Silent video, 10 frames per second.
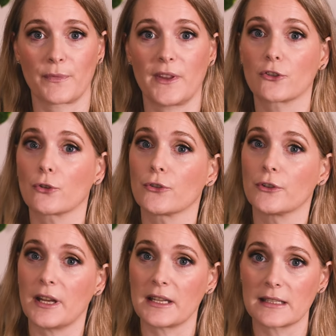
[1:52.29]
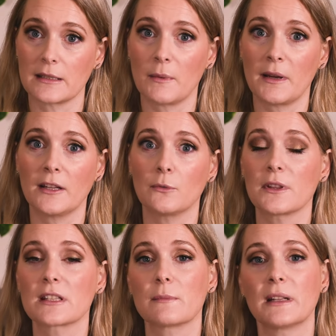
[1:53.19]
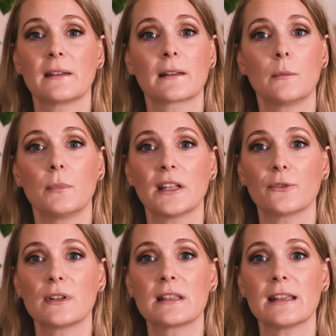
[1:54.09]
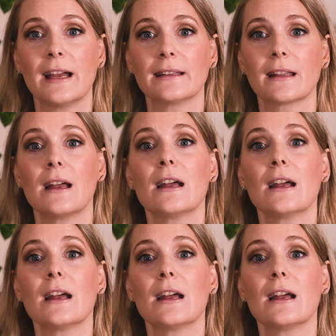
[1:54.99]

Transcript: There's also niacinamide with its many skin benefits and